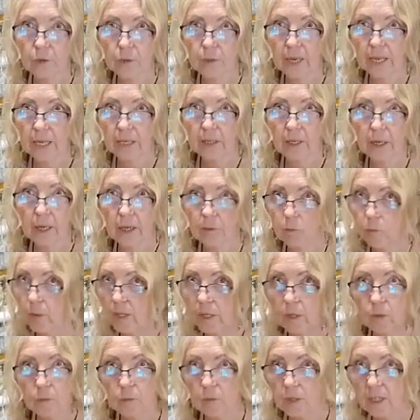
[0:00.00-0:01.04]
and we
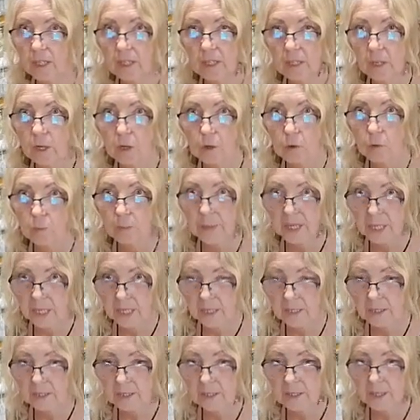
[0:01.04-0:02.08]
don't really know
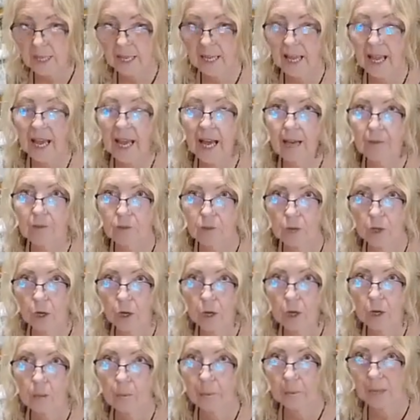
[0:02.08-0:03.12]
because they have
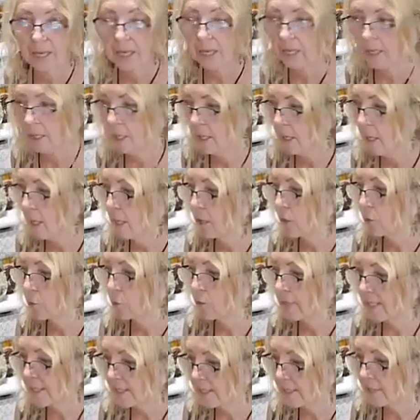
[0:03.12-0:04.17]
not been
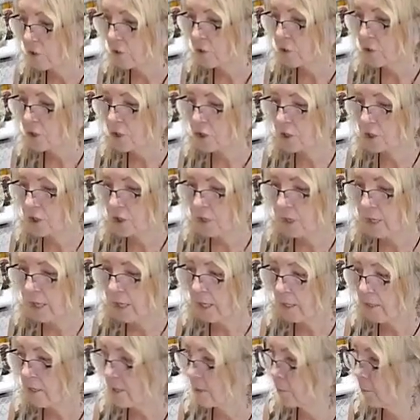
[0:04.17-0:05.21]
researched
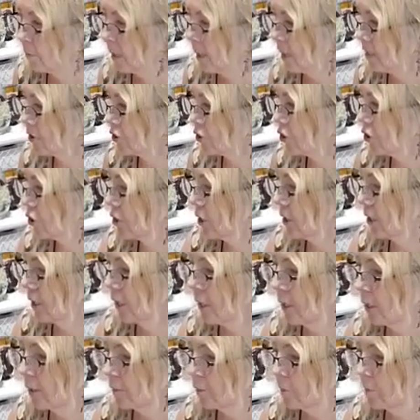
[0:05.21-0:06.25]
as much
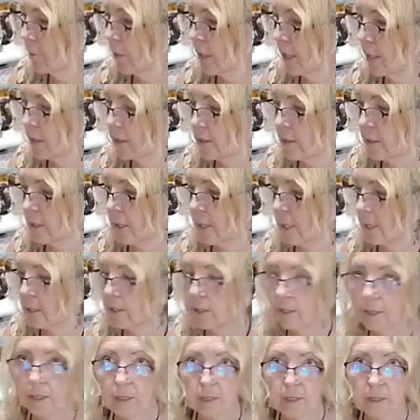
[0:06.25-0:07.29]
and
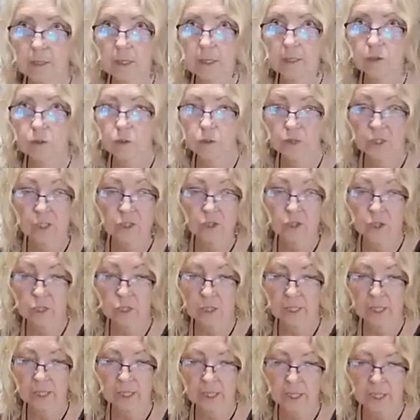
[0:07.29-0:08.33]
as
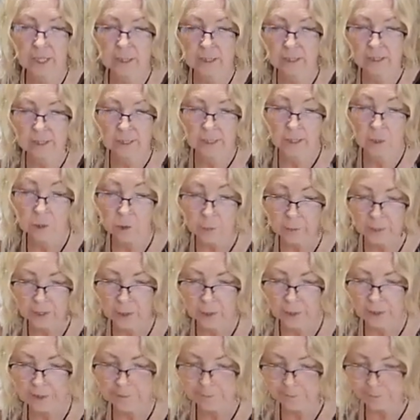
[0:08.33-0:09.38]
traditionally as the
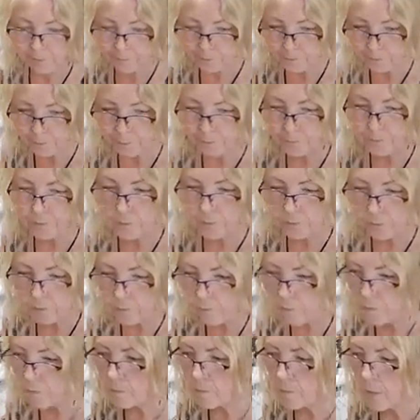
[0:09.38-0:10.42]
elderberry.
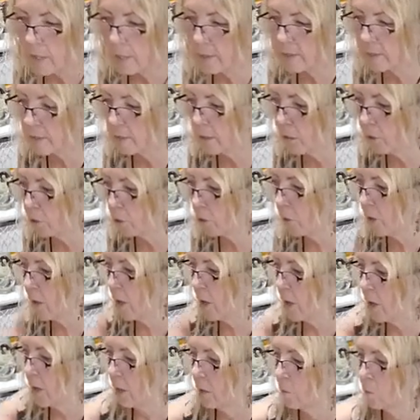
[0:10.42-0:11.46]
So
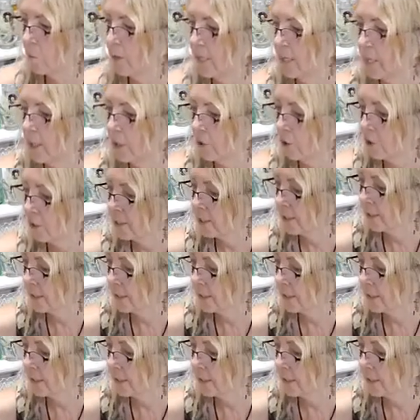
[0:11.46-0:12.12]
when I looked